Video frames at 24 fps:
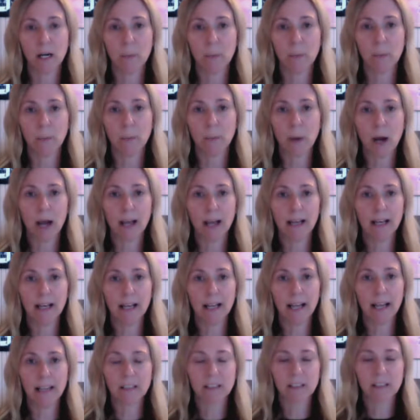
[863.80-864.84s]
But
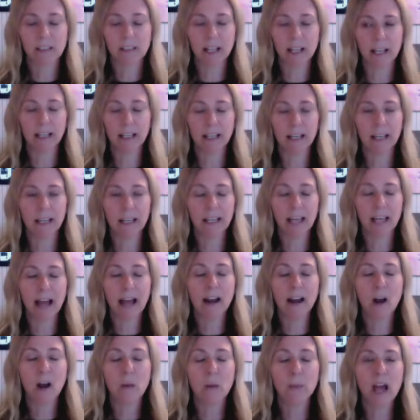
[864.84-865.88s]
it
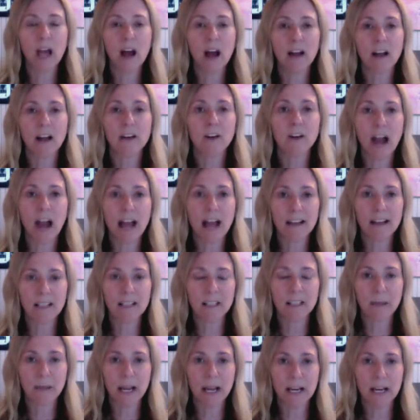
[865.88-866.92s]
cannot be
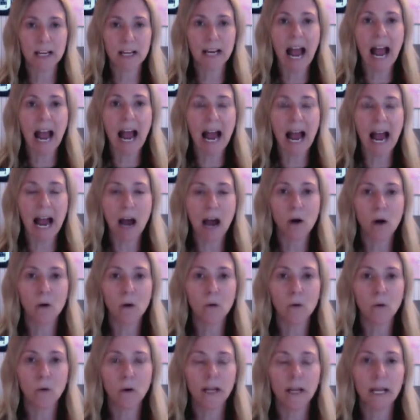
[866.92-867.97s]
underestimated
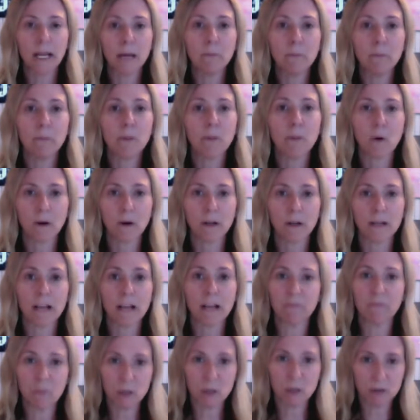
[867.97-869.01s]
how important,
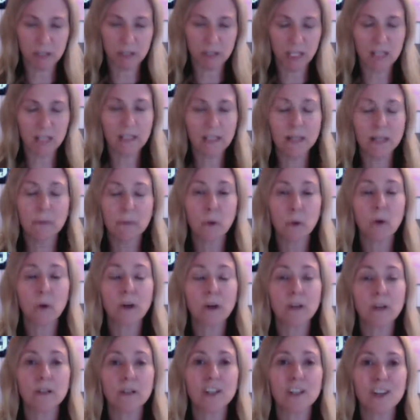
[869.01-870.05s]
if music is
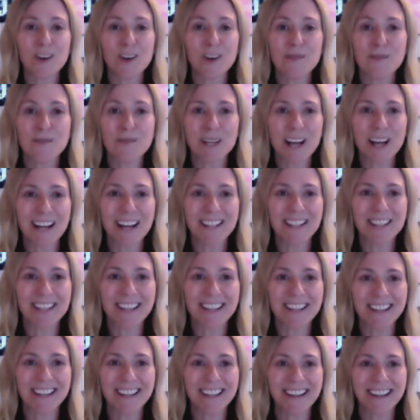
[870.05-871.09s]
important to your
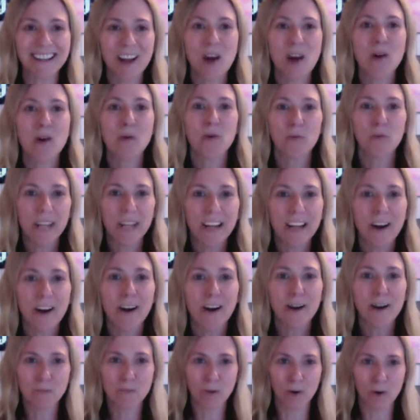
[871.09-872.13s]
production, we
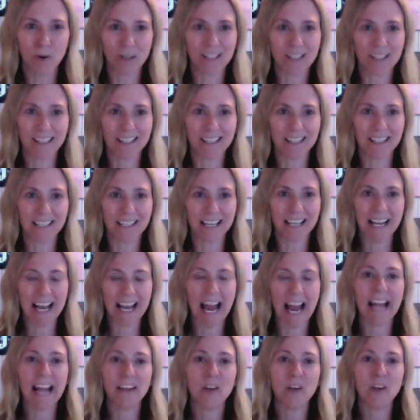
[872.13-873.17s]
are important.
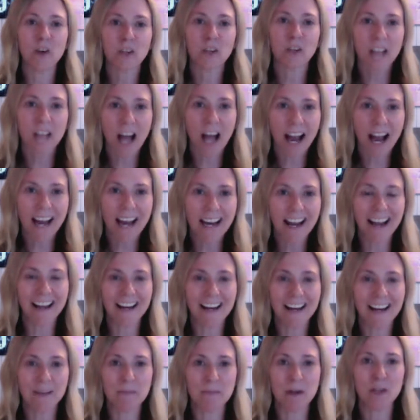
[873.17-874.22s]
And your line
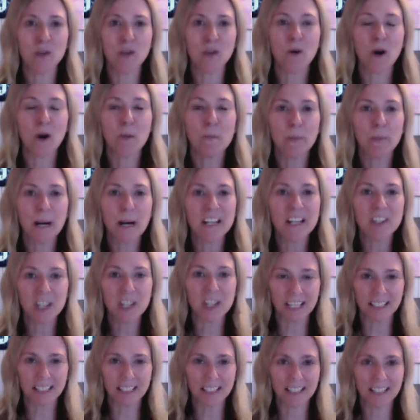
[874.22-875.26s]
item, your
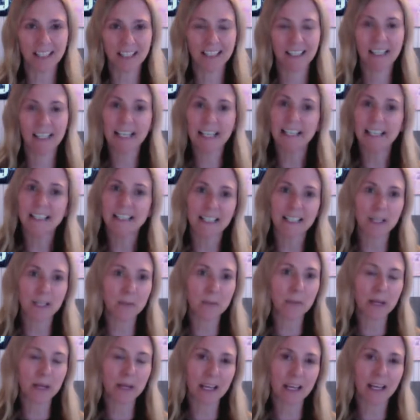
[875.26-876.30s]
budget needs to
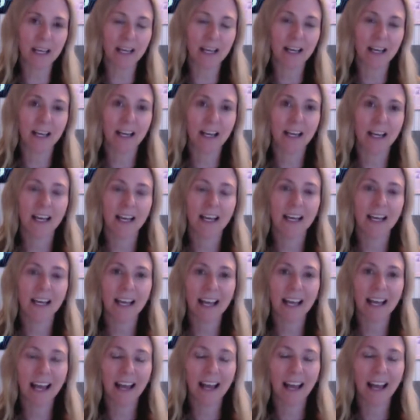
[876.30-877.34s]
be
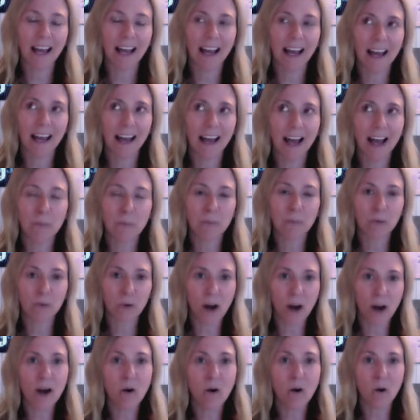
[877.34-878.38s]
a
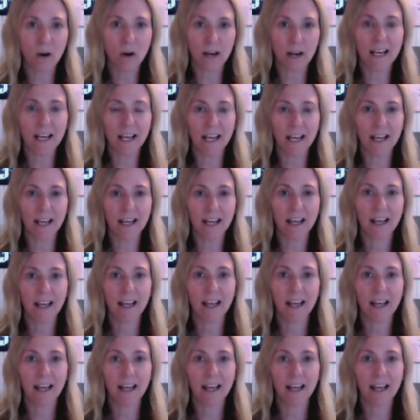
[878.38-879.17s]
priority